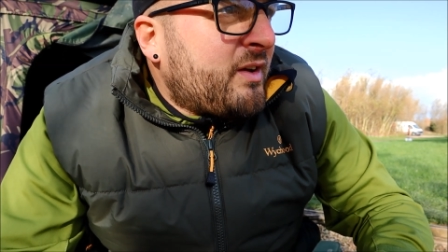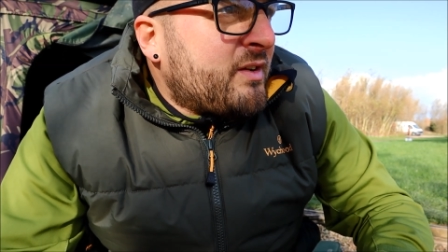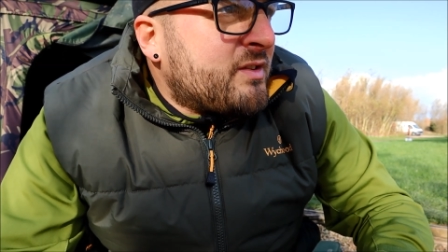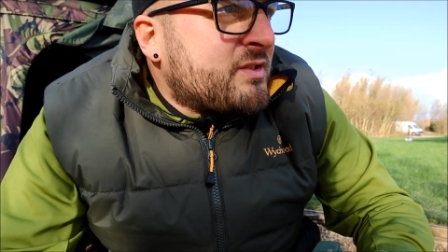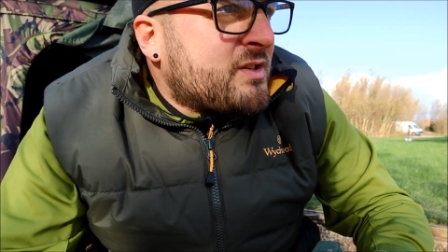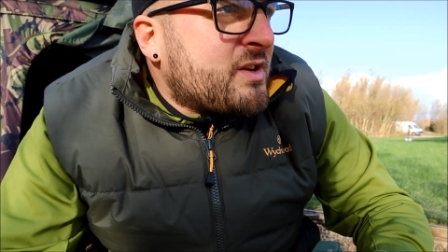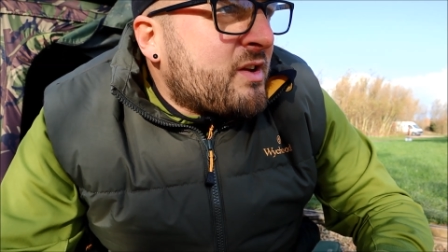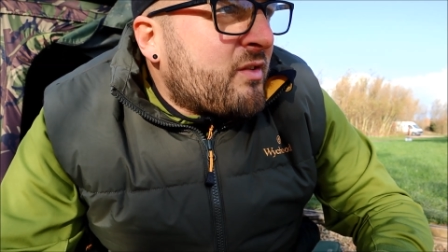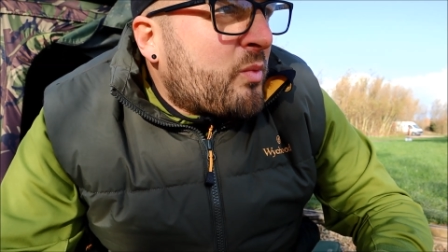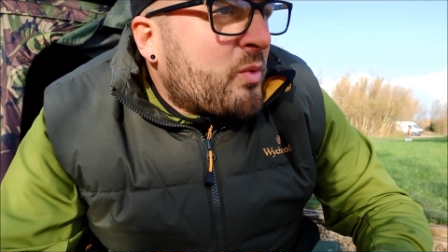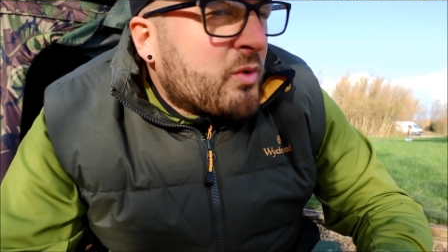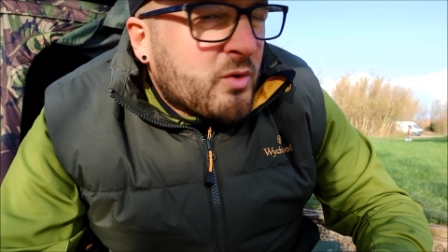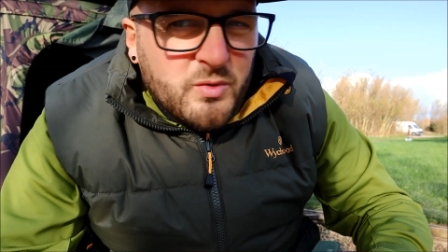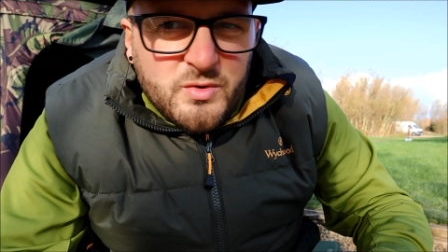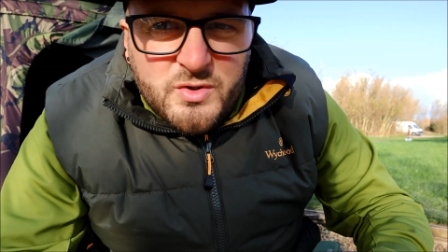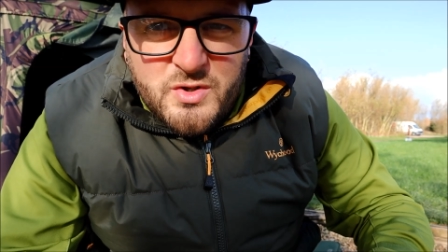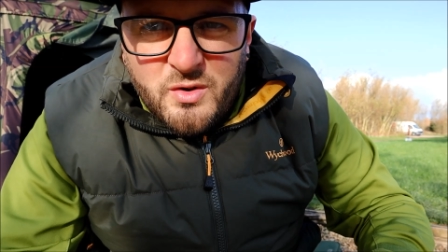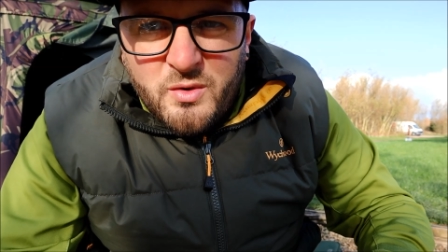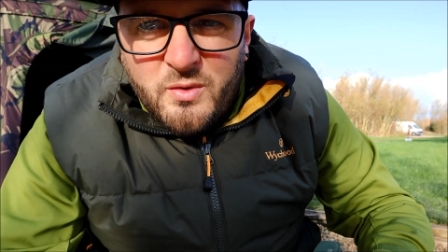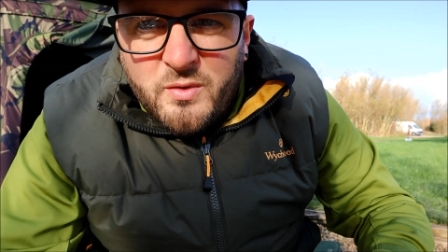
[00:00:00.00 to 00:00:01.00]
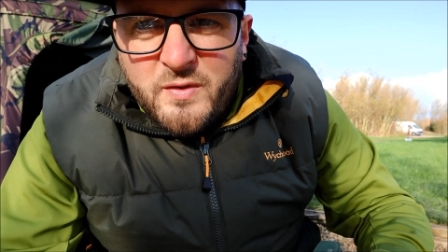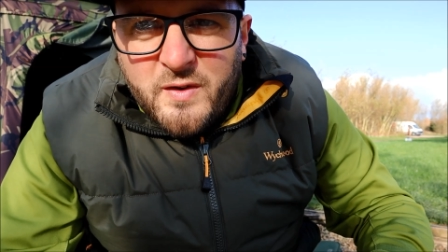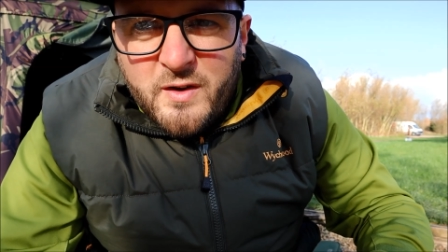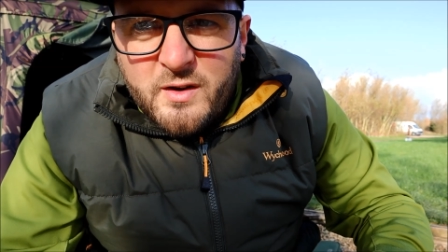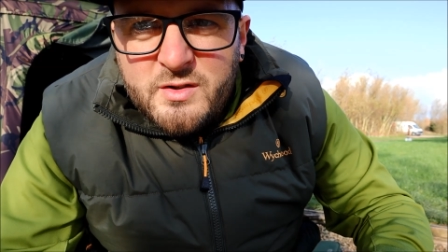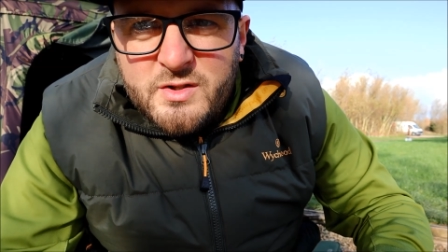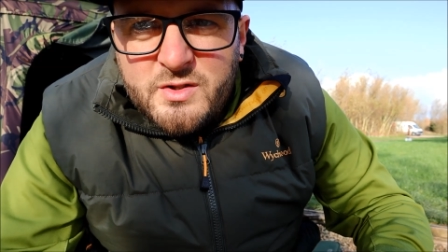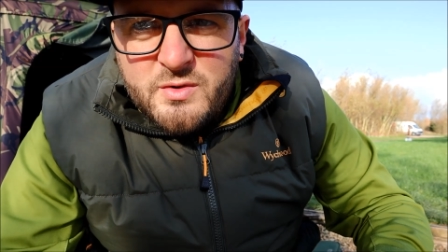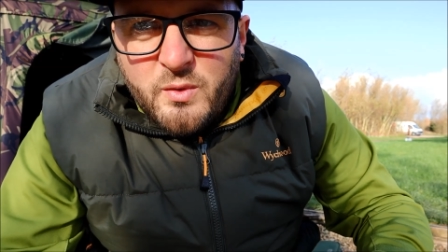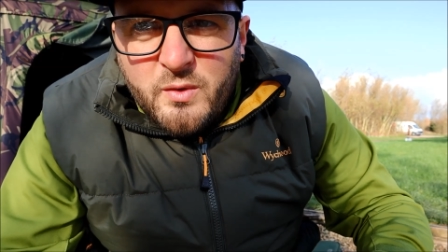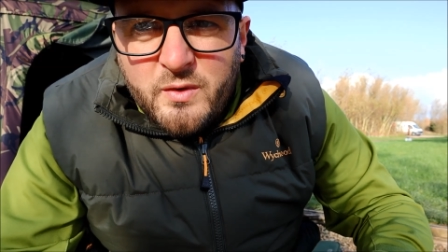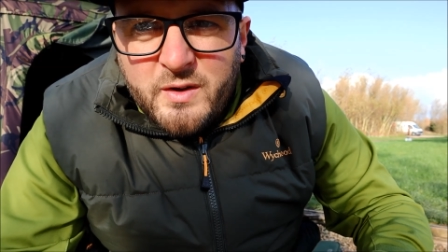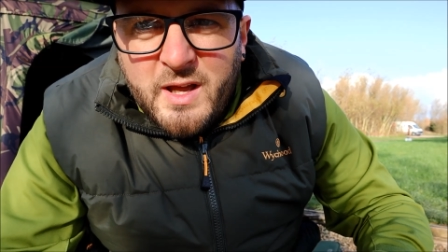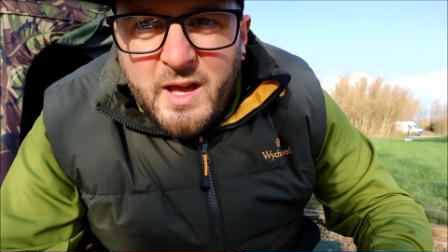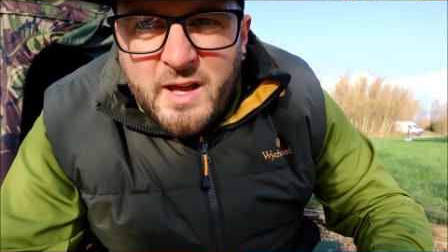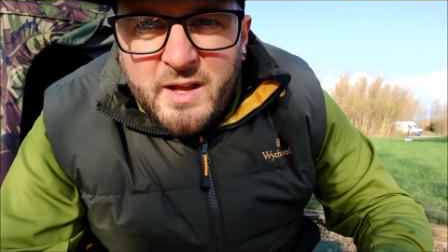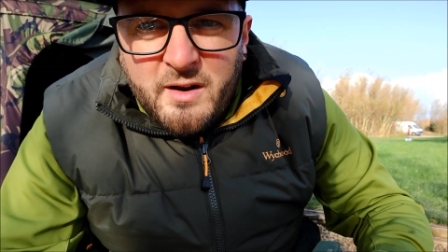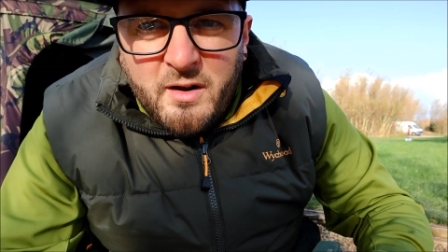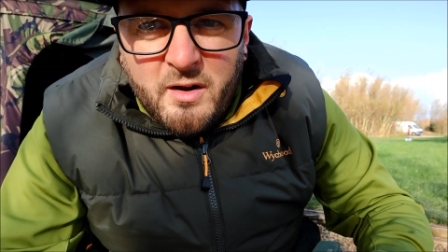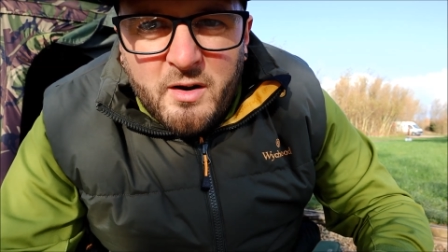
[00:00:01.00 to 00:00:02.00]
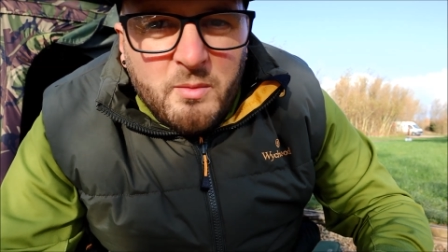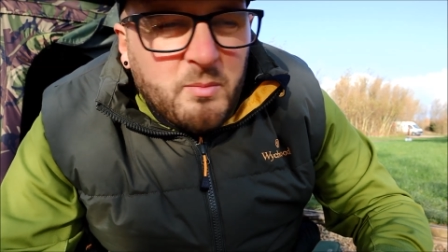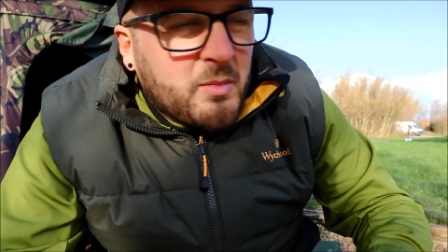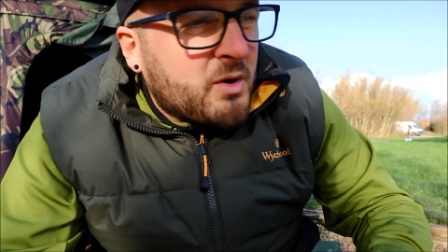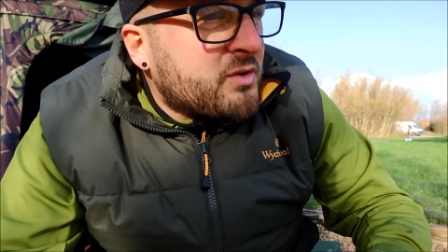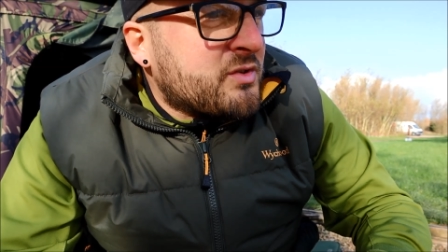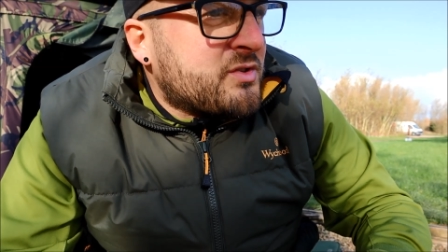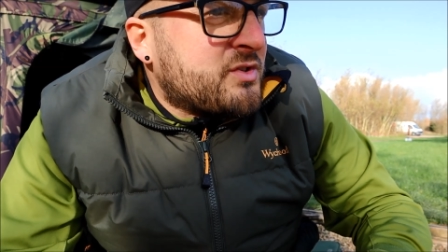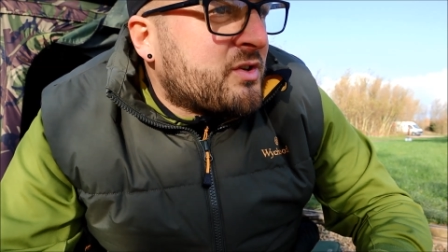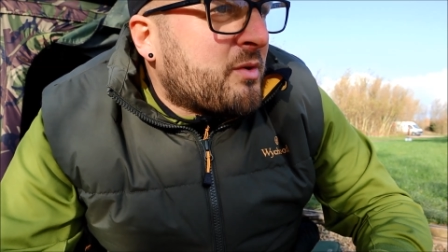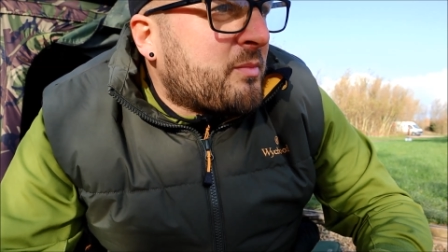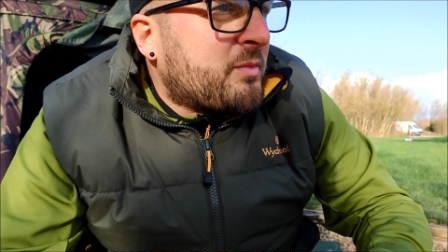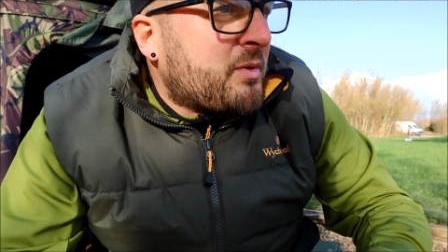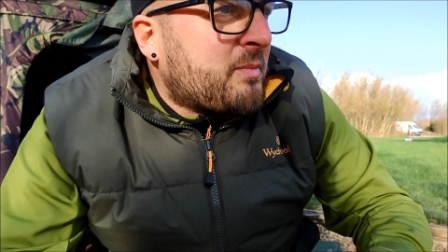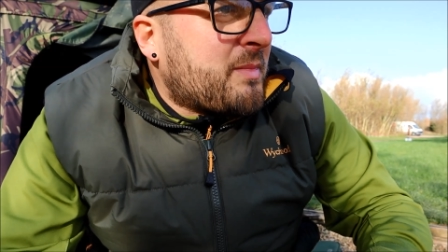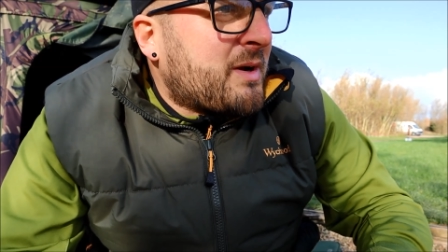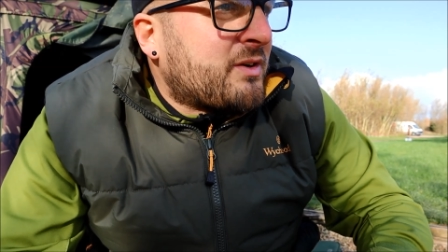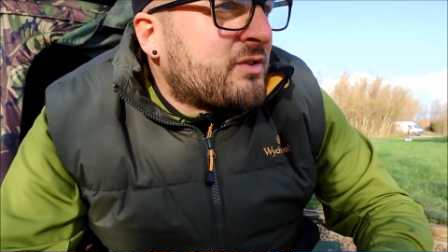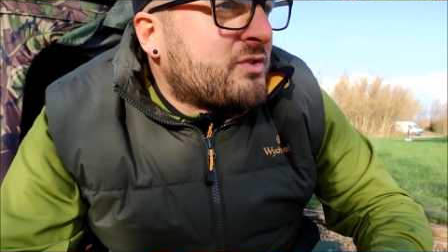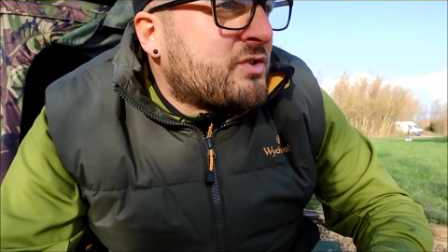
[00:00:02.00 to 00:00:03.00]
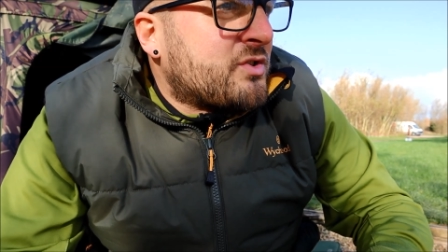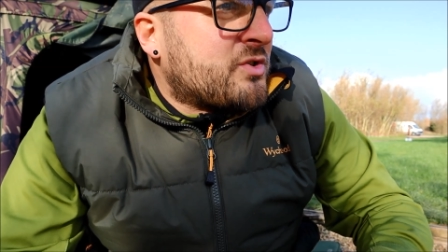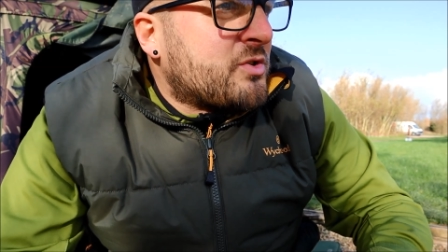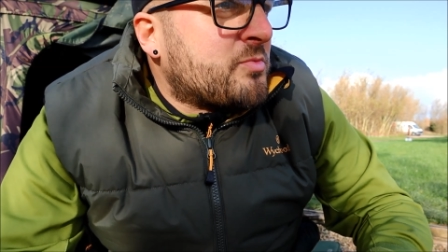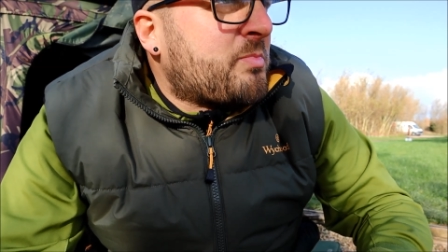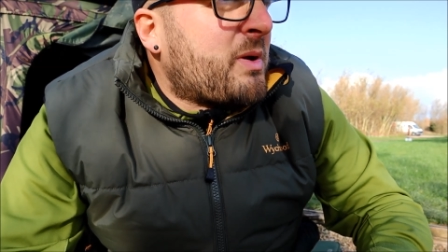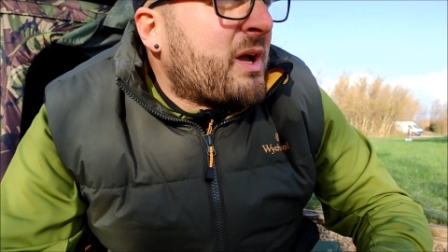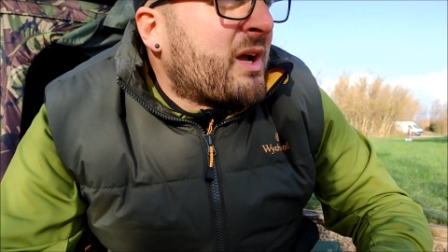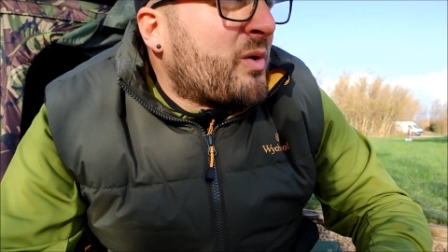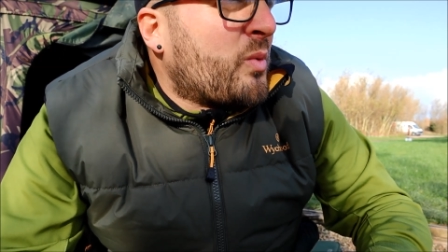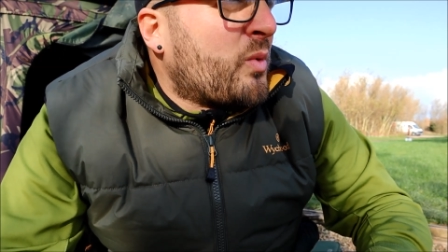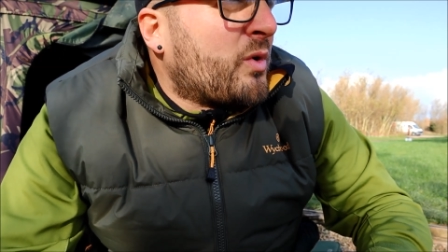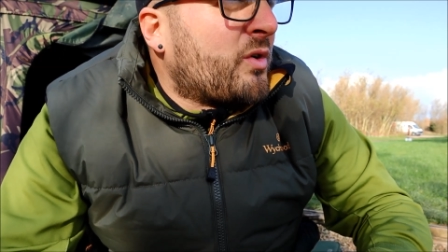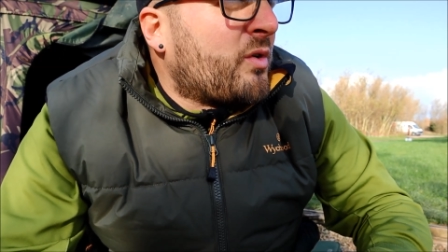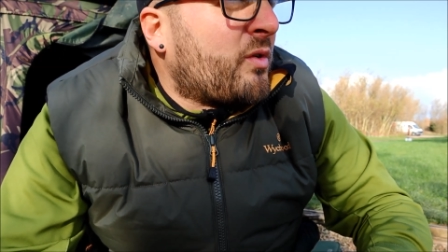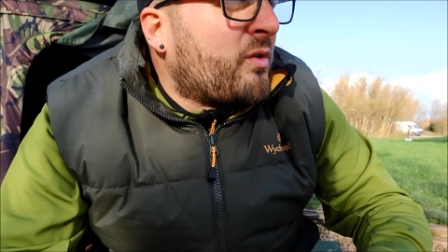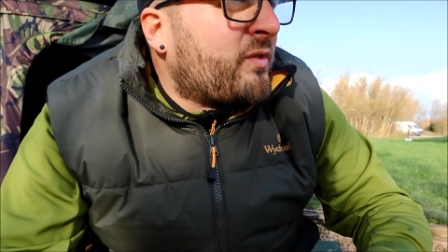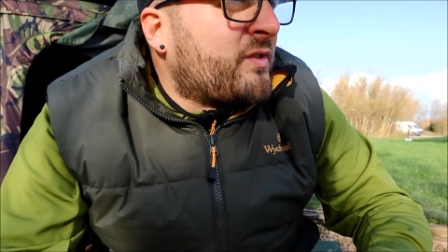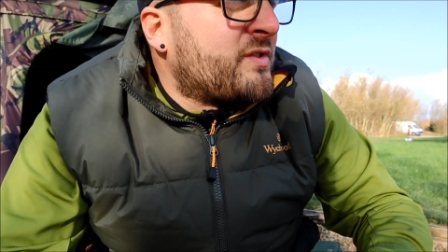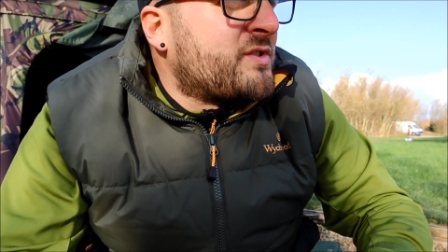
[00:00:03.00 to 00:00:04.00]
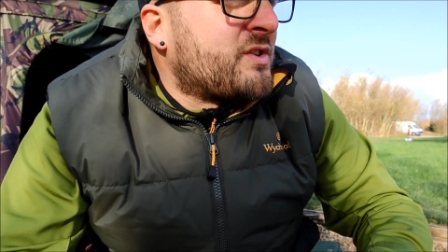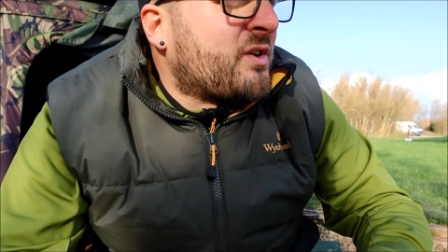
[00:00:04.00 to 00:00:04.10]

and see if 1 or 2 fish sort of get in and amongst them, and I manage to just pick one off.